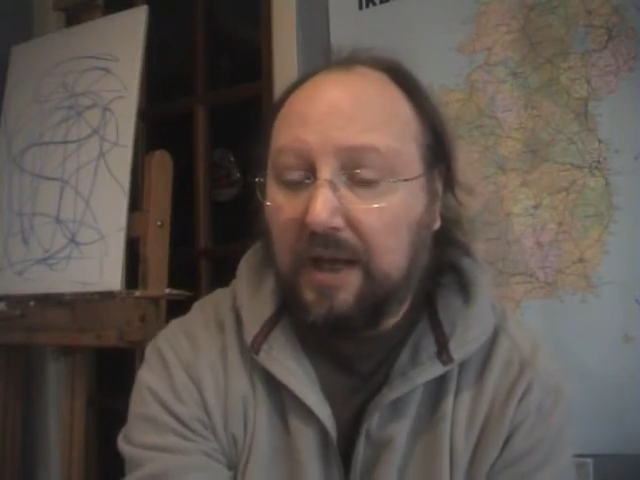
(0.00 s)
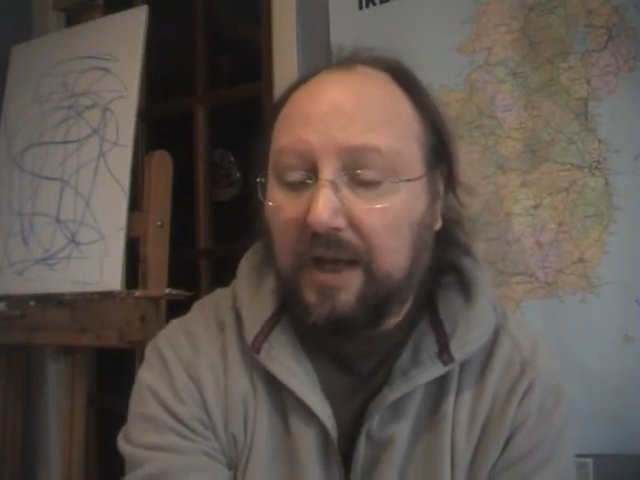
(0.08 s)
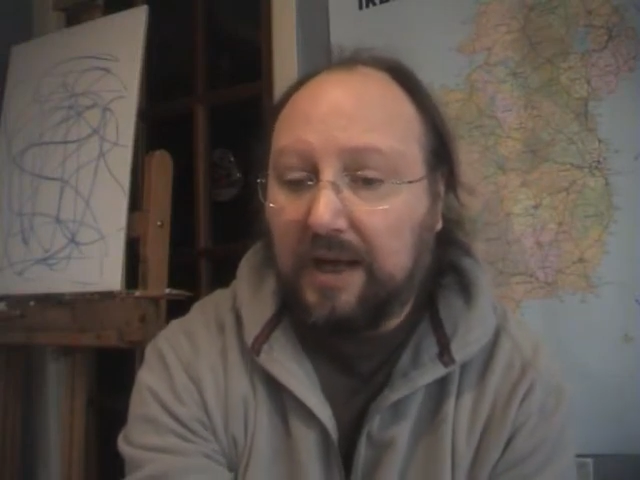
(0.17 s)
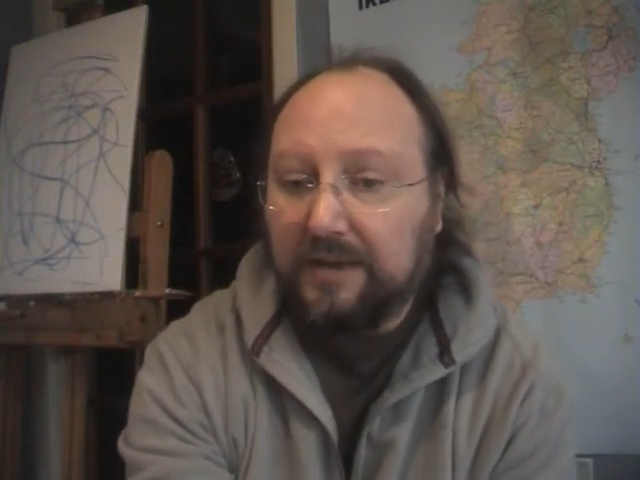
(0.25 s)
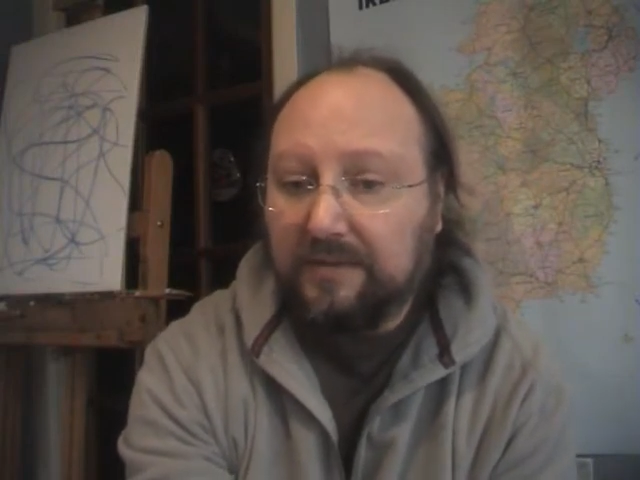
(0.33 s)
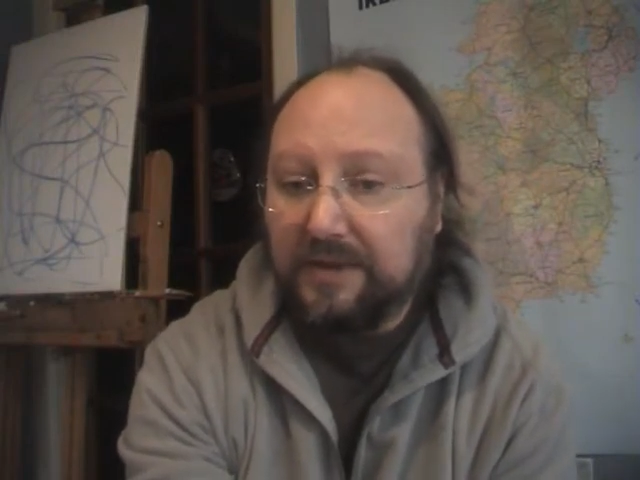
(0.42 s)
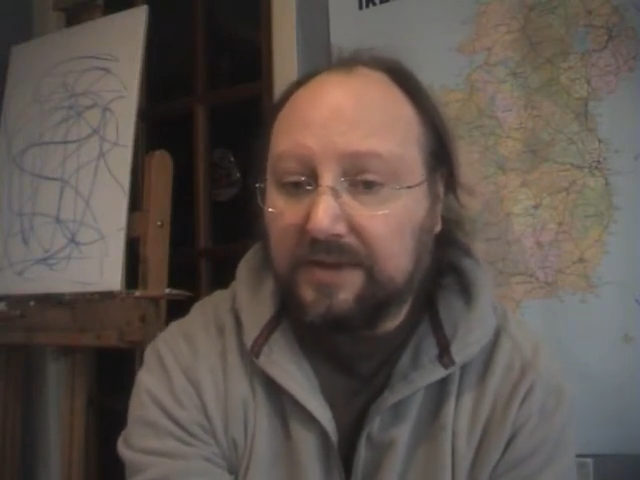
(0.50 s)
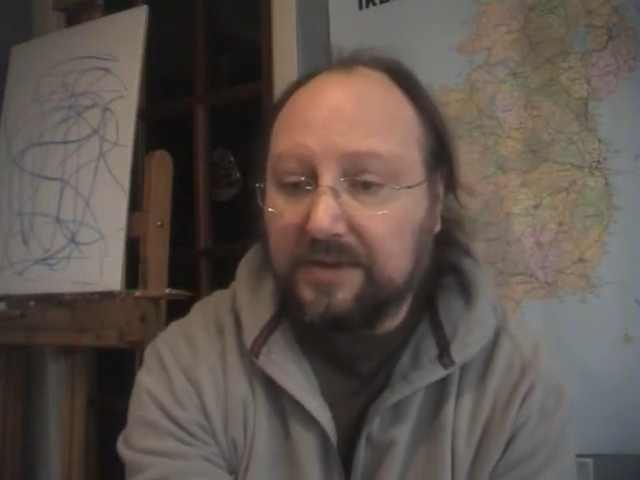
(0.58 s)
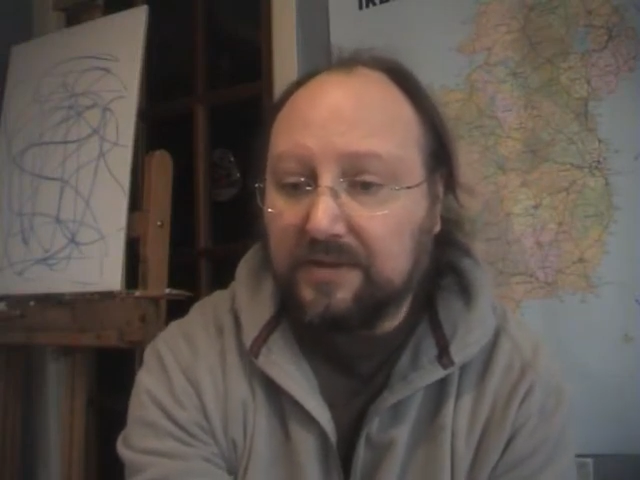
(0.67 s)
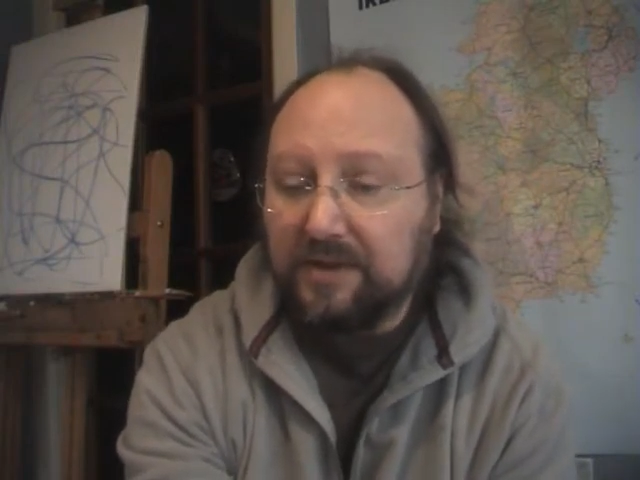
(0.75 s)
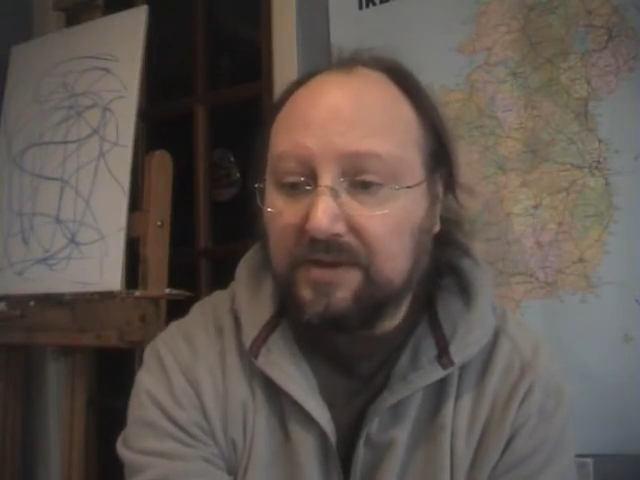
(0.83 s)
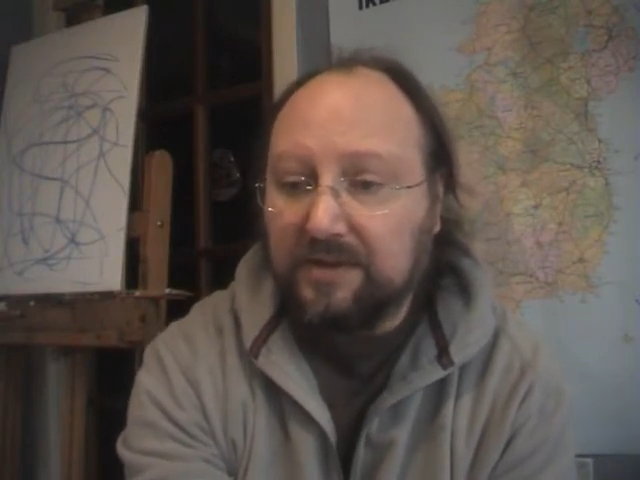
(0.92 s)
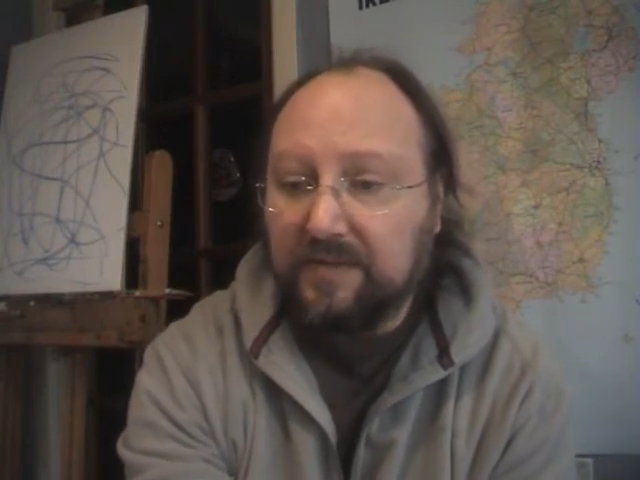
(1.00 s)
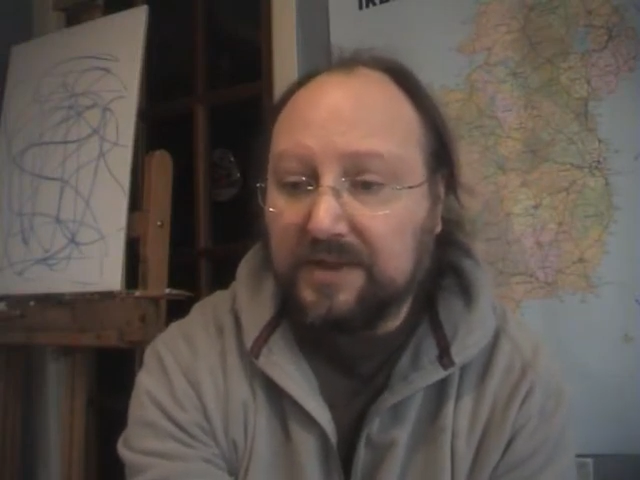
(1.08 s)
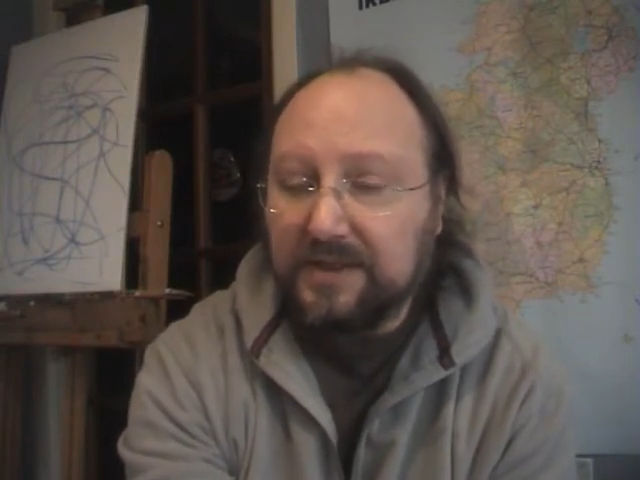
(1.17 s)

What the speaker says: And there is even